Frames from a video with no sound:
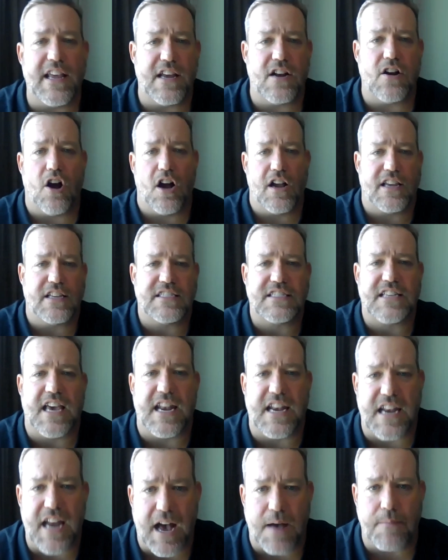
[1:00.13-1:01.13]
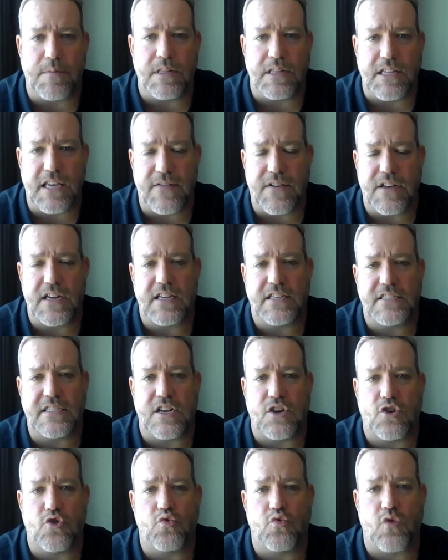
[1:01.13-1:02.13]
in August. Cannot believe it. It's
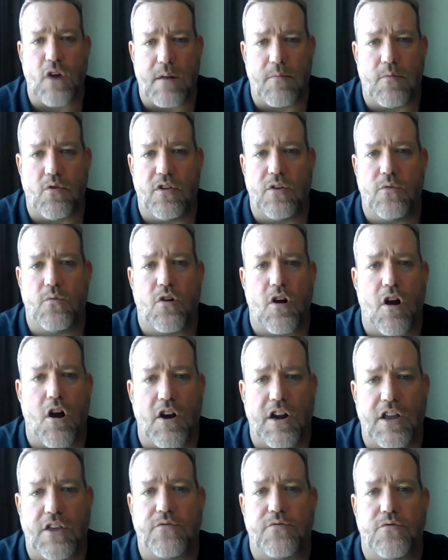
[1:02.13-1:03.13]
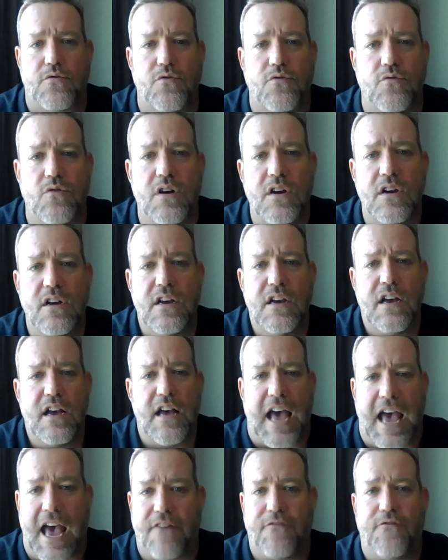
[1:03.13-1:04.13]
incredible that we're already through
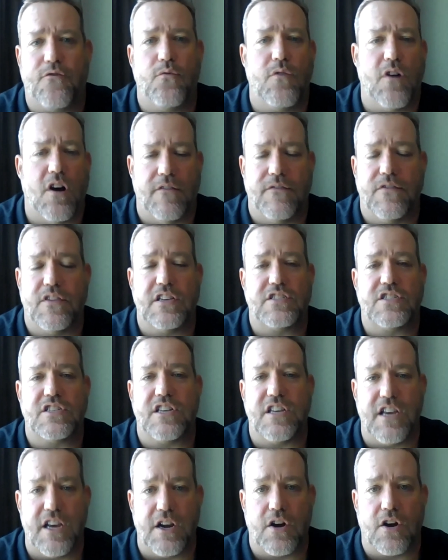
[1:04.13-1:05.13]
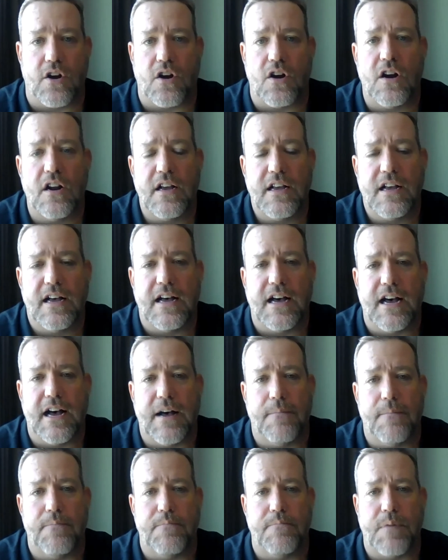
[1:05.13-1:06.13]
half of this year.
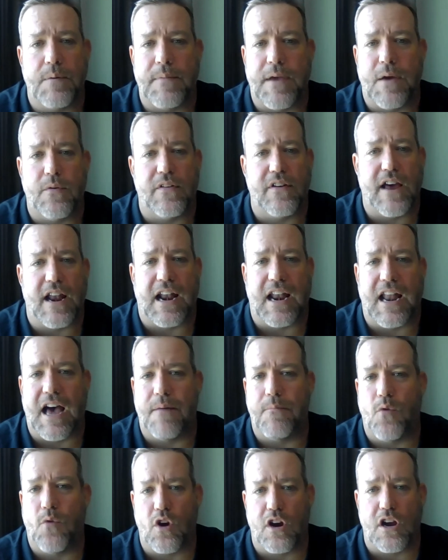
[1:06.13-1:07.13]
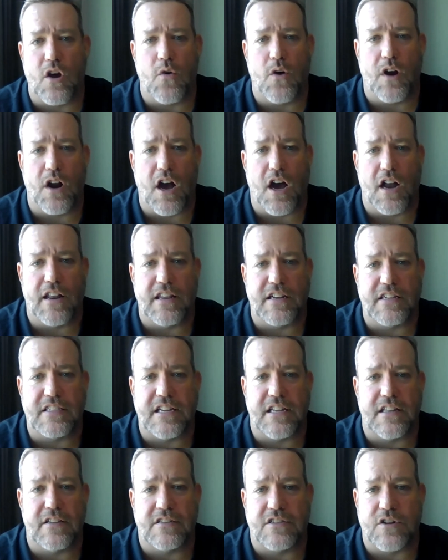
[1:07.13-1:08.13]
But man, we've got a lot more going on
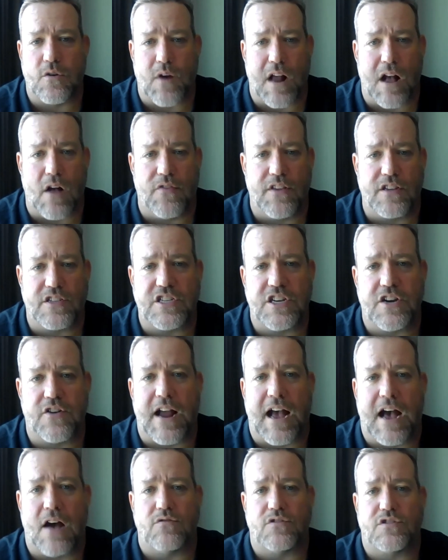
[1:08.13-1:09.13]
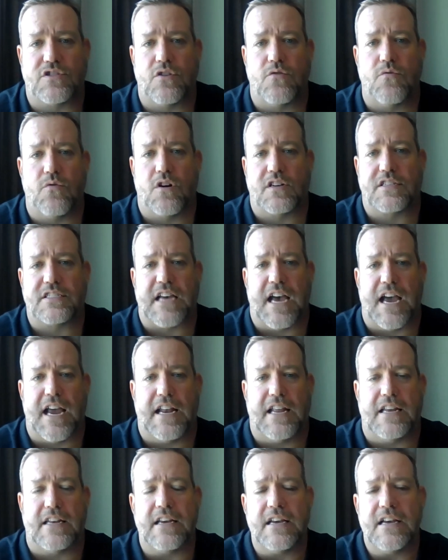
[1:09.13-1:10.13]
to round this year out. So we're
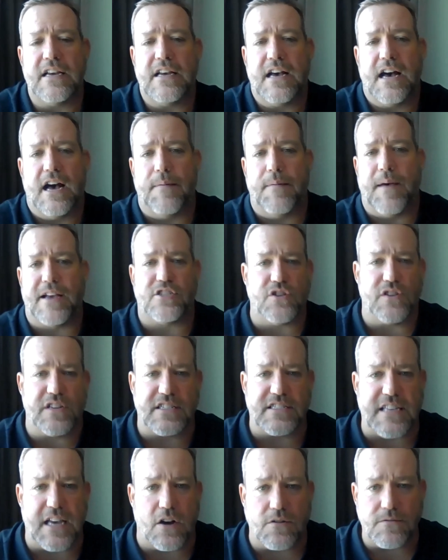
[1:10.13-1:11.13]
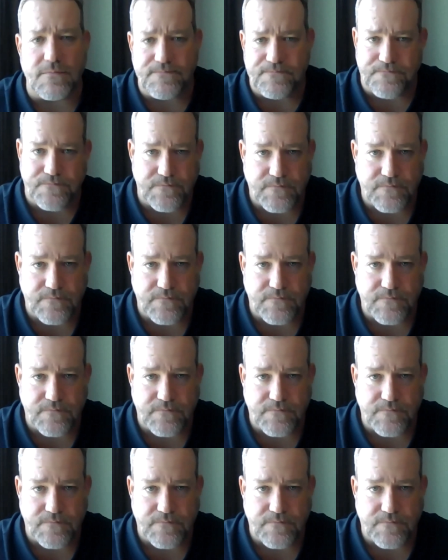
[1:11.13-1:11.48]
excited. As you can tell,